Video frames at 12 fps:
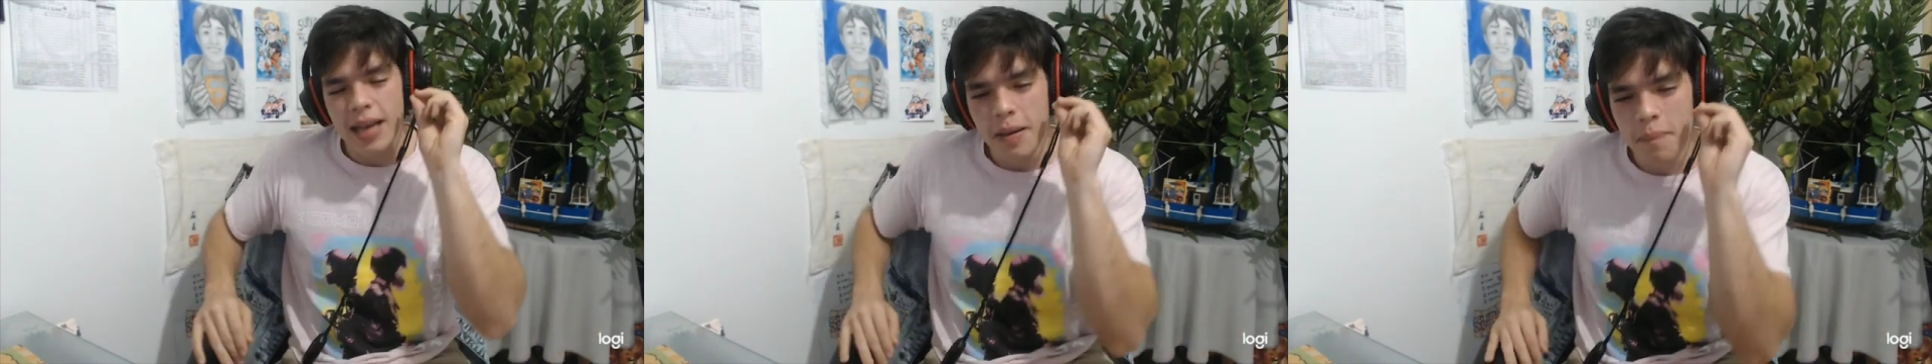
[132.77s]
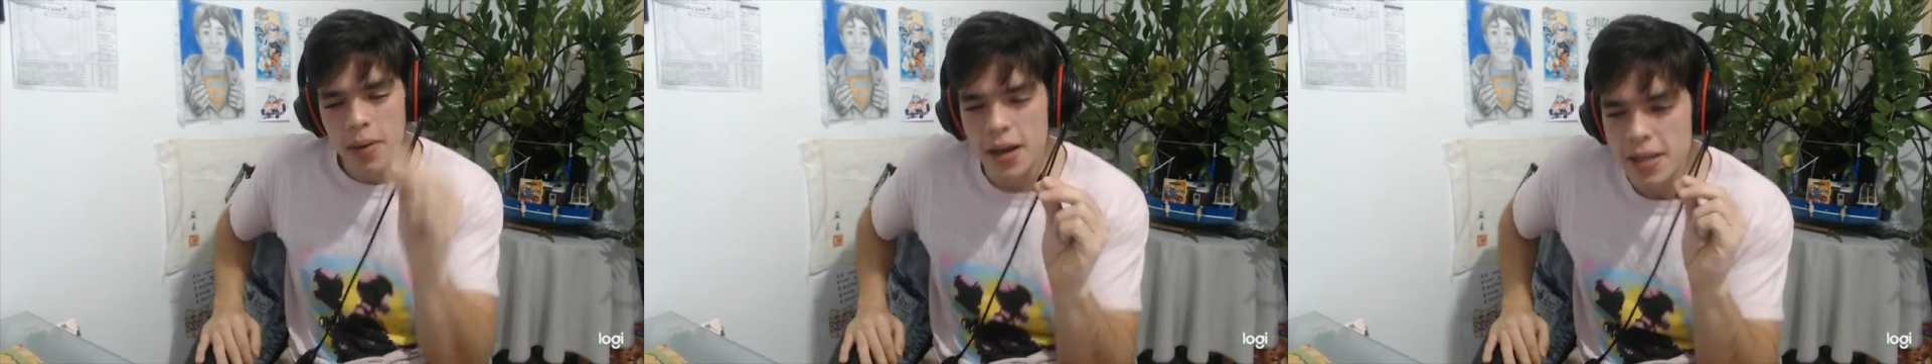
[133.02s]

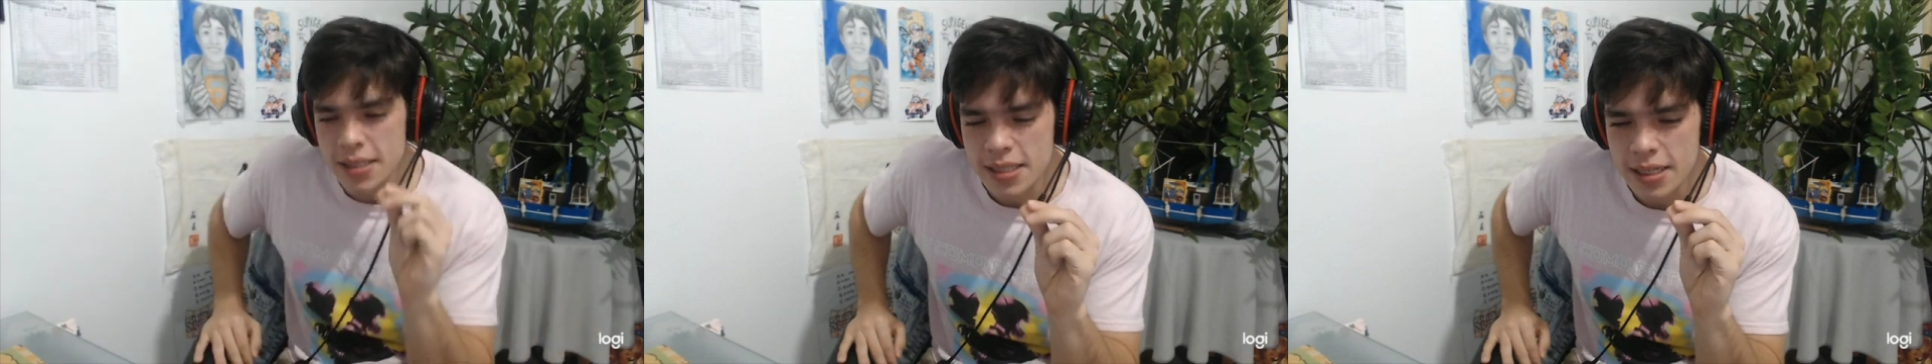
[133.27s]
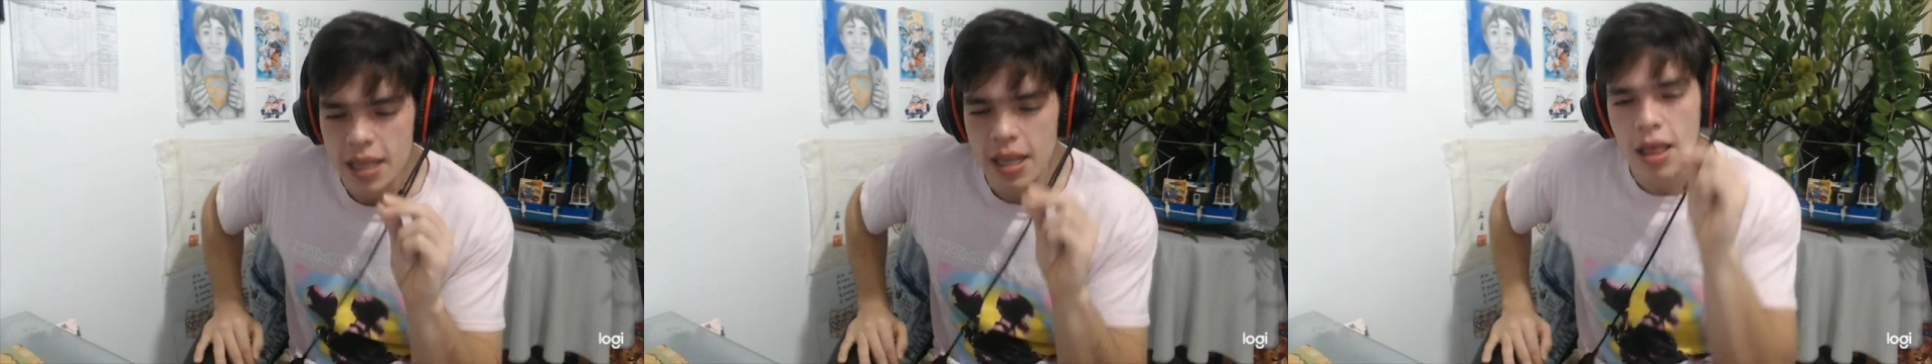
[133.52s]
But
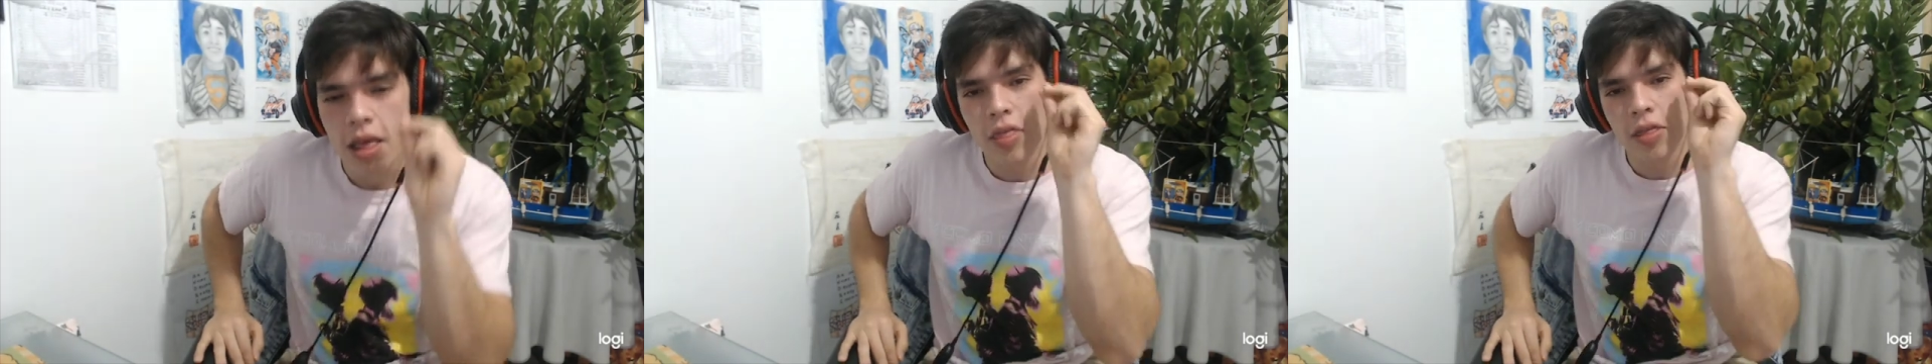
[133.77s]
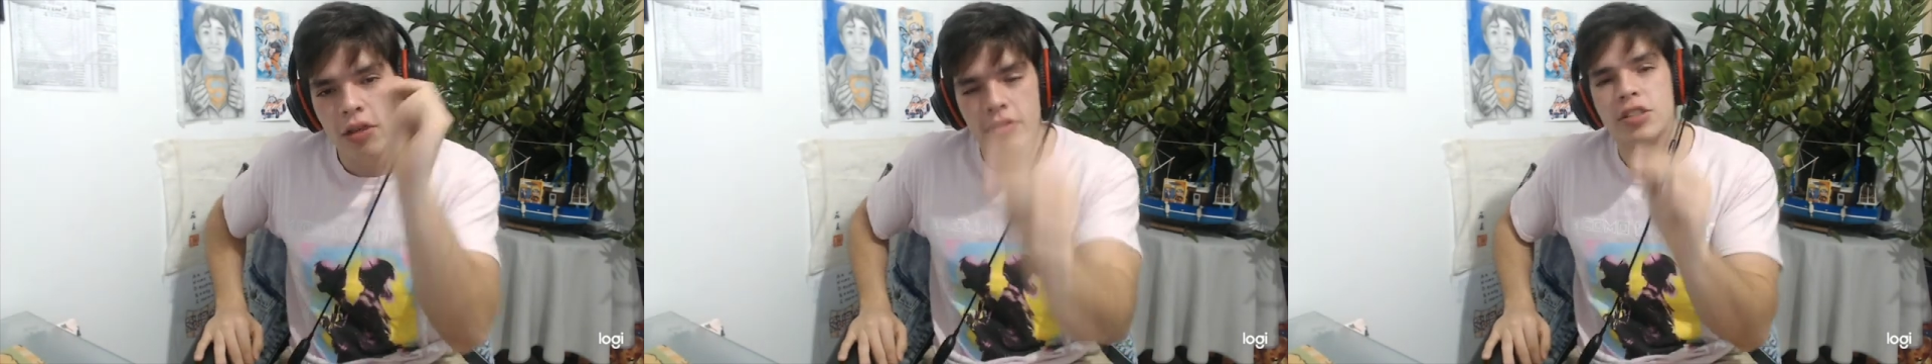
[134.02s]

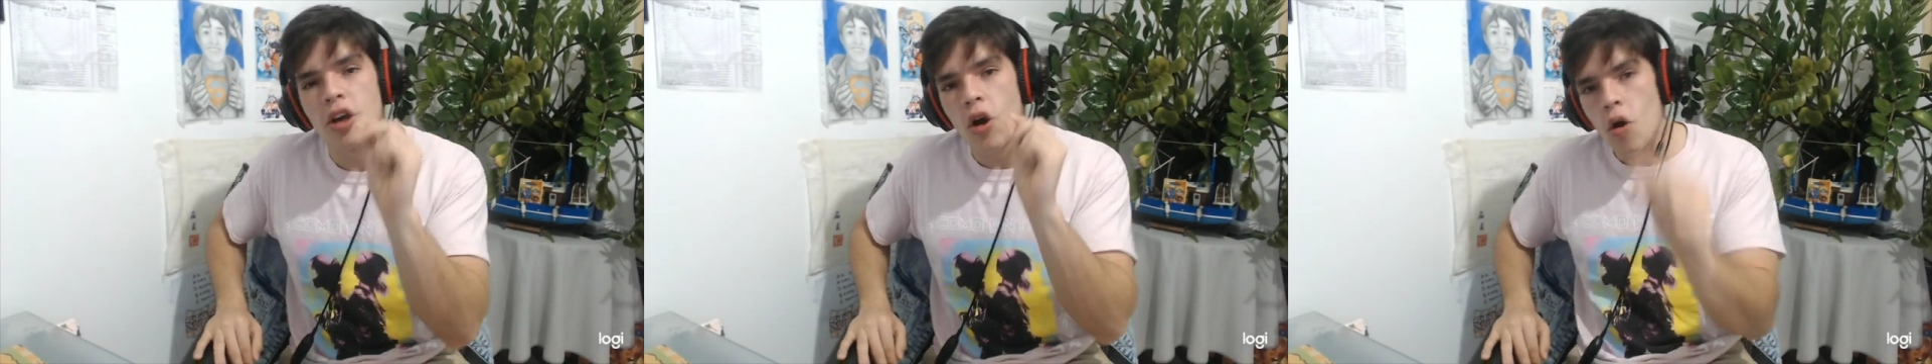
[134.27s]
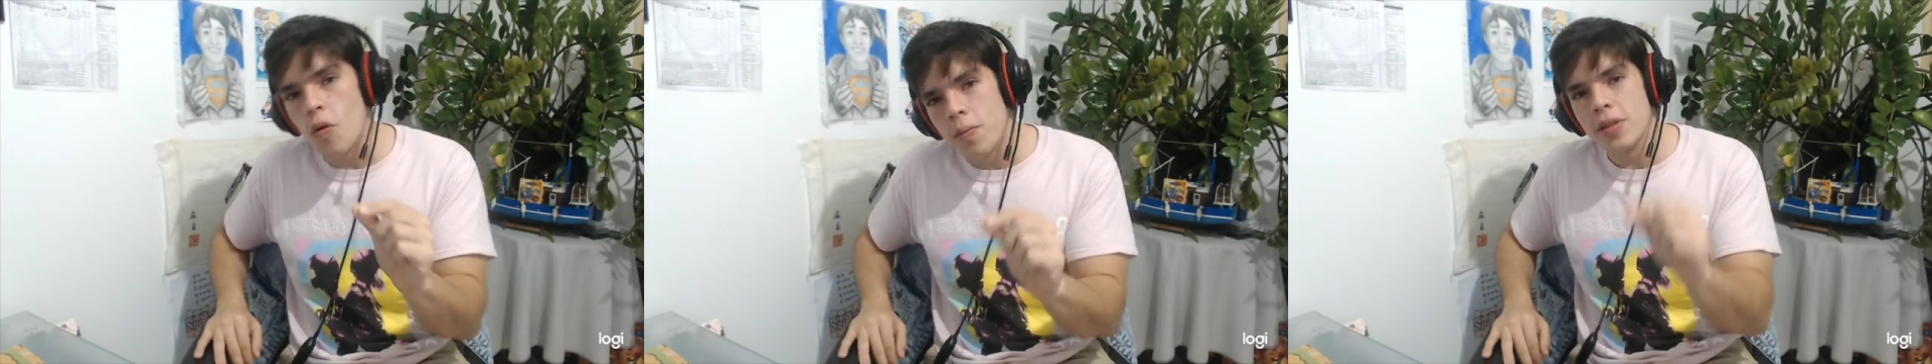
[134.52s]
there is a
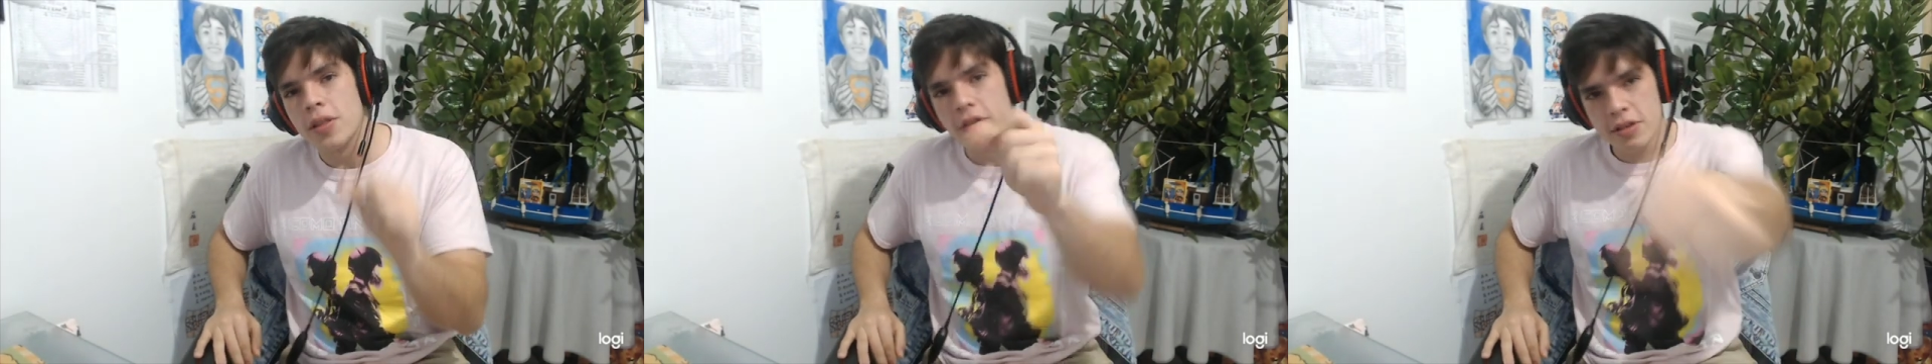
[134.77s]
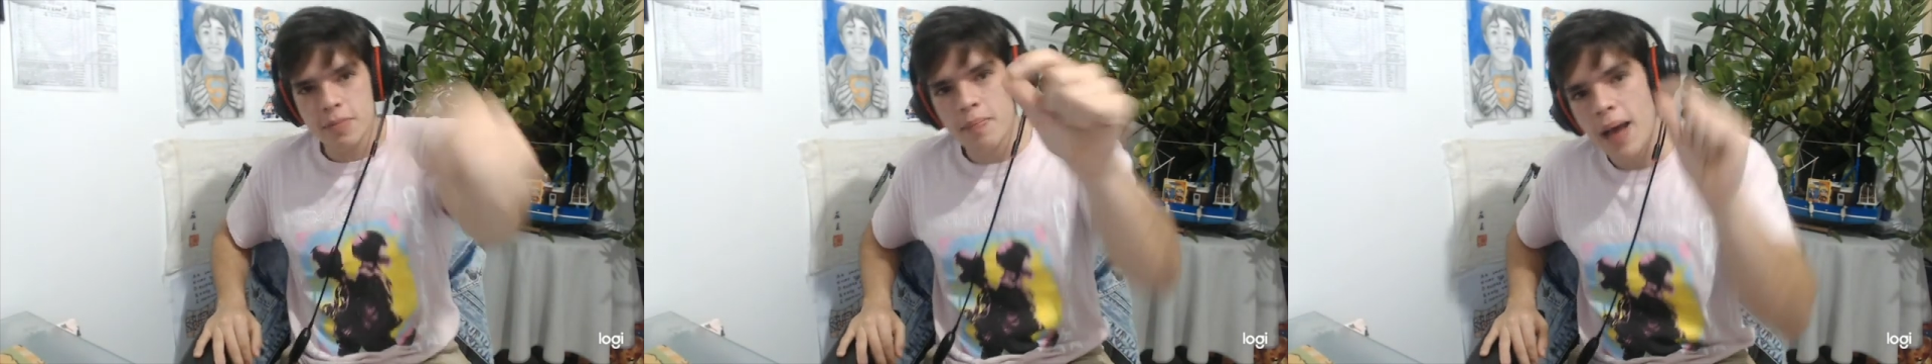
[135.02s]
hope, there is
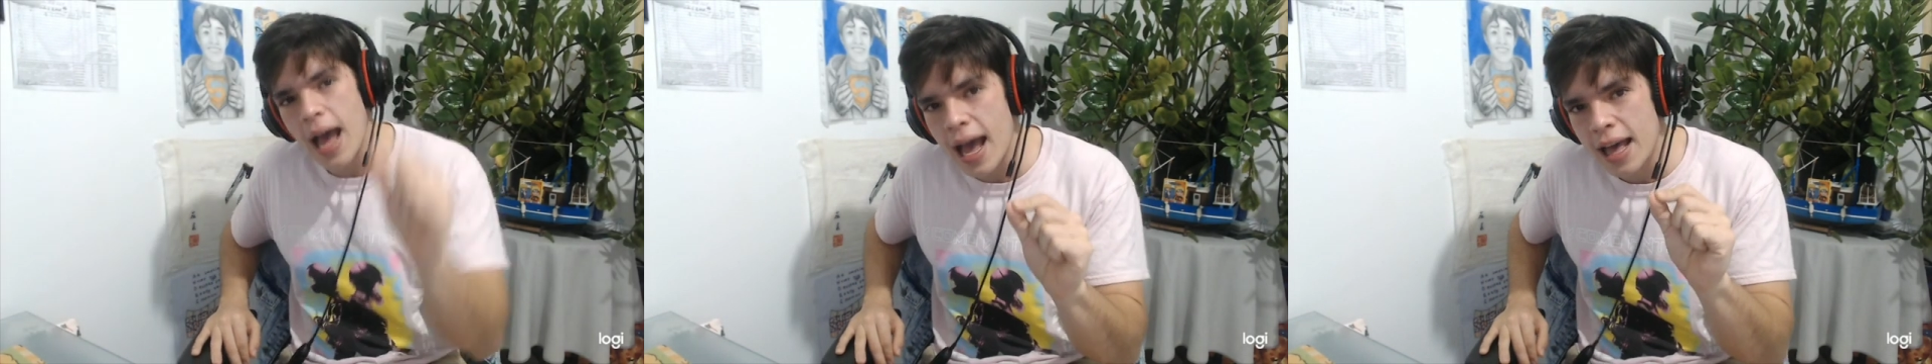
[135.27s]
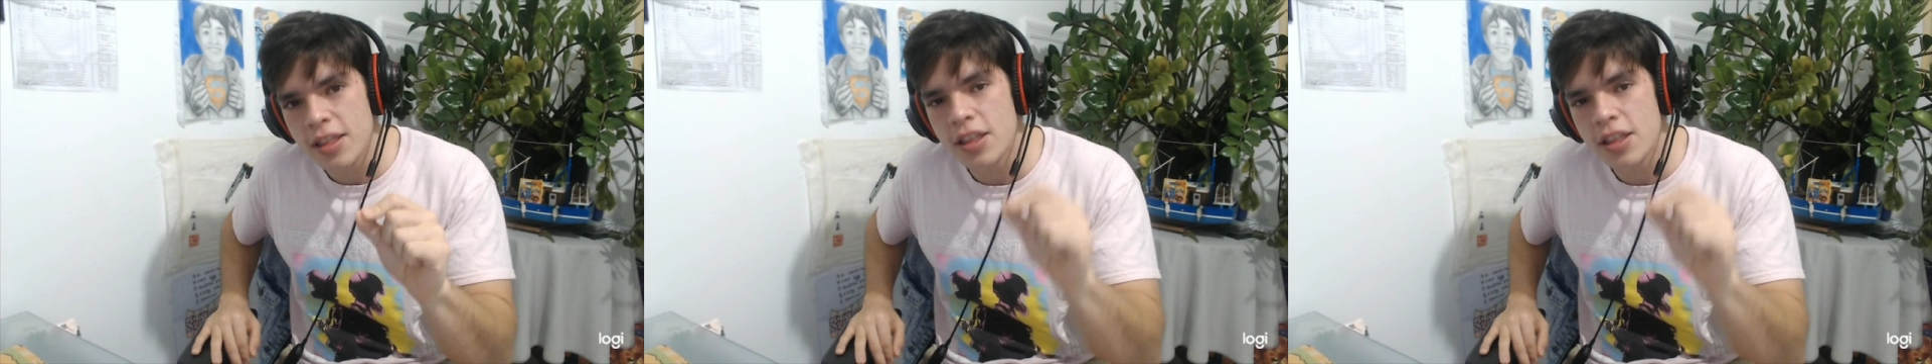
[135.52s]
a path